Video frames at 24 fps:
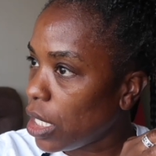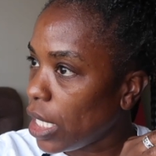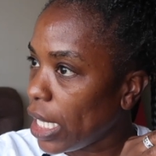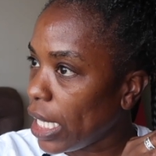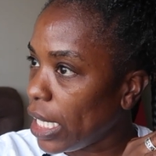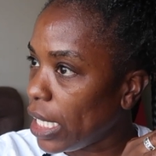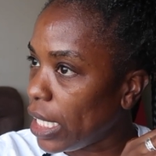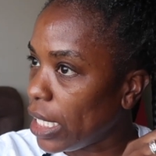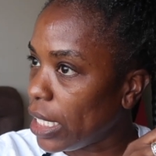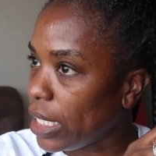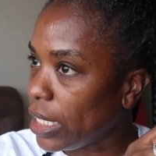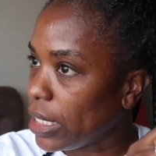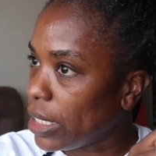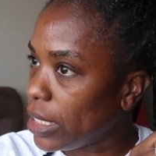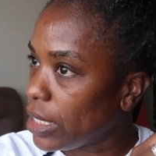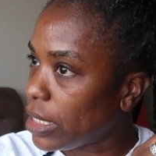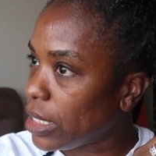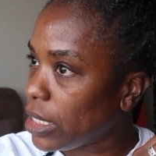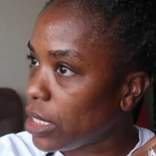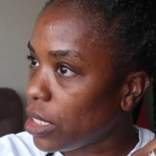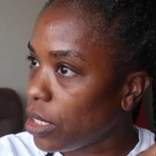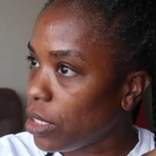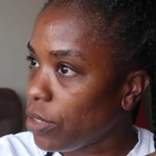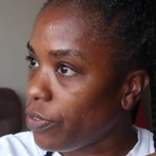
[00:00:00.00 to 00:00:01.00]
is
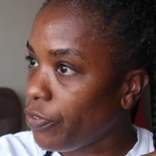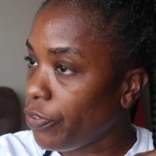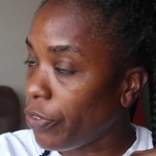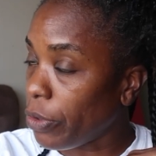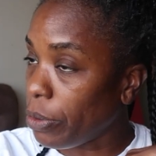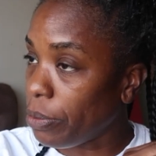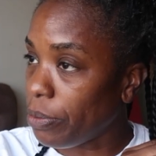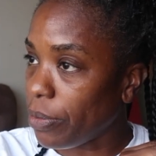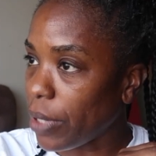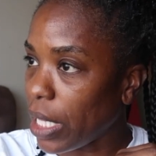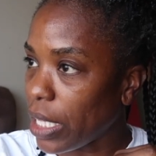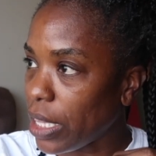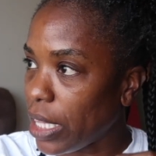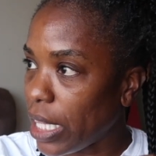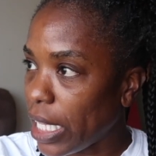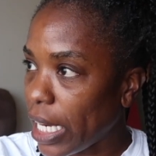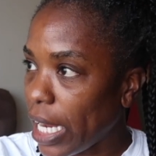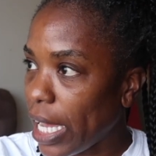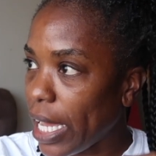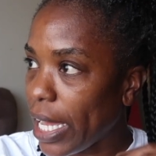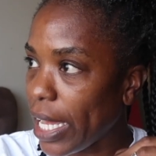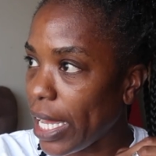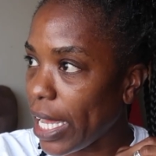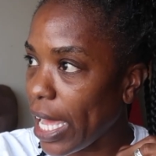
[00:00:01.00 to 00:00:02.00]
that
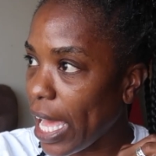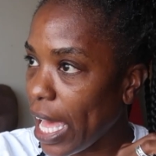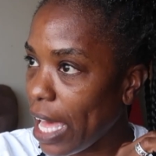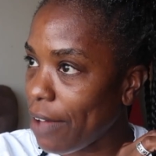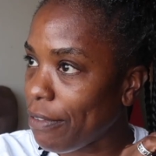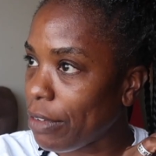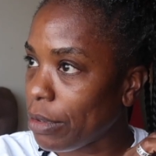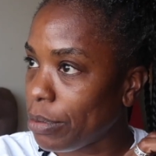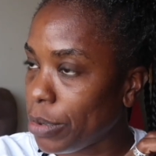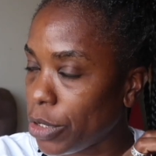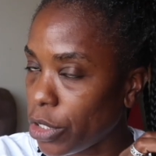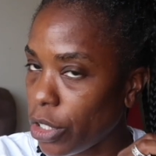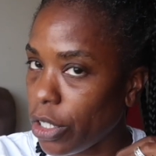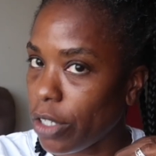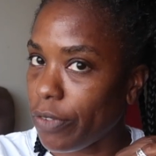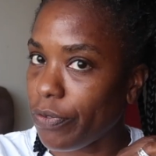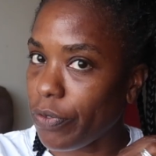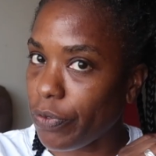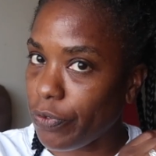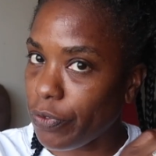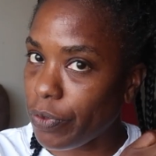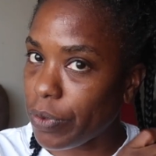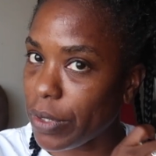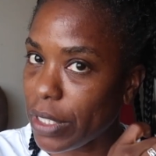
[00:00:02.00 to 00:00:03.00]
I have
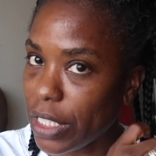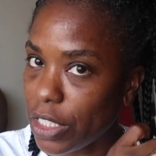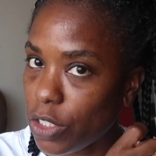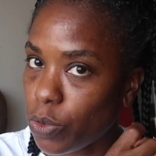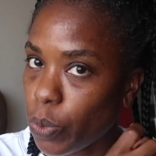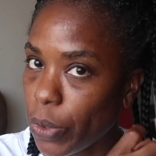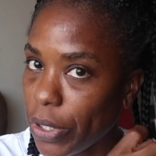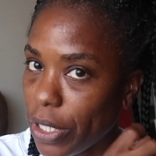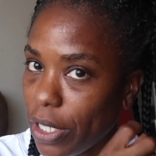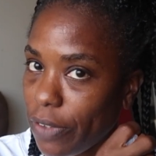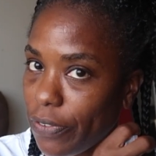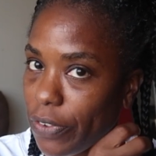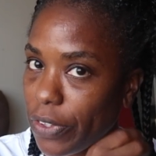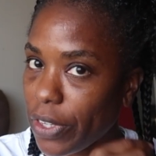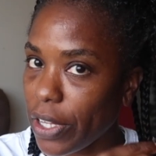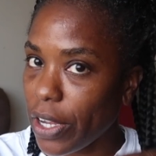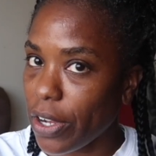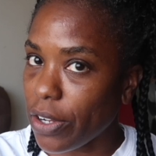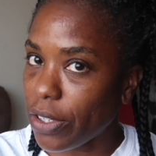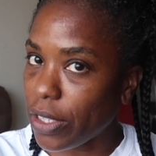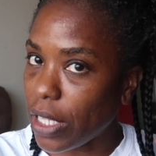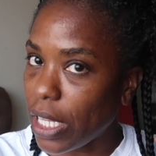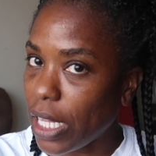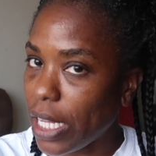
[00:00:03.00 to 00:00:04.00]
observed since working for the
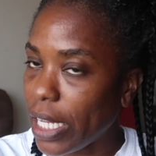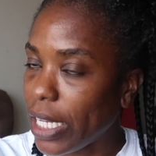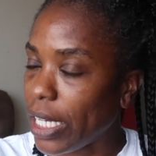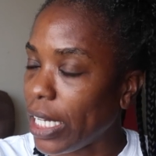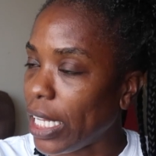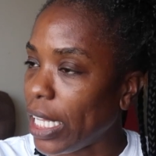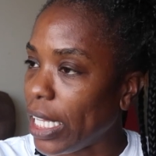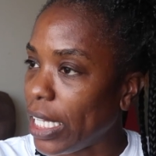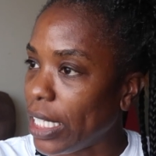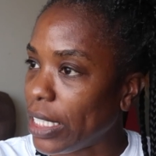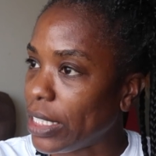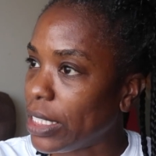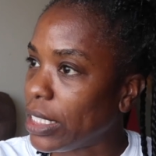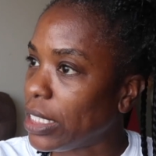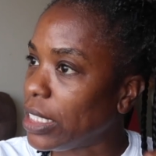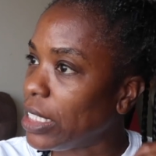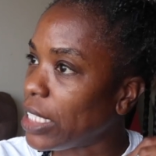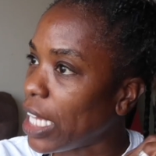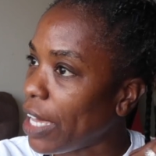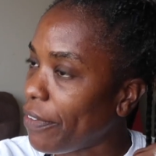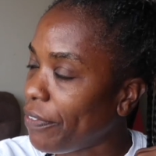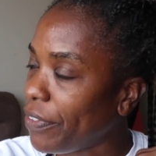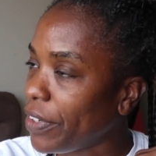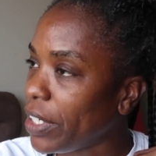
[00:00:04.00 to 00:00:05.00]
airline is
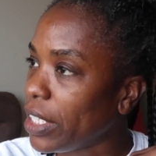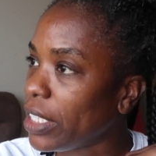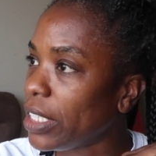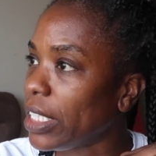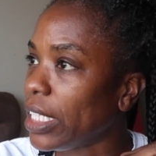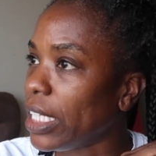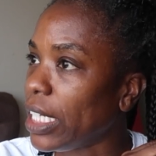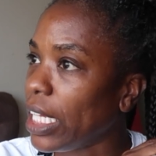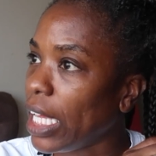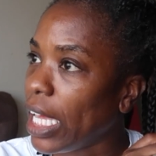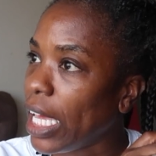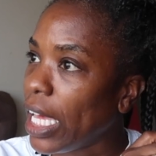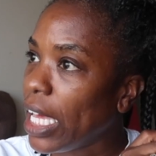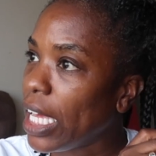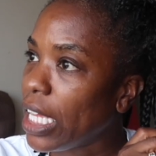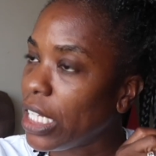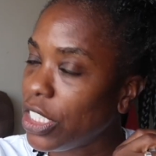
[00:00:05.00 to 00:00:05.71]
definitely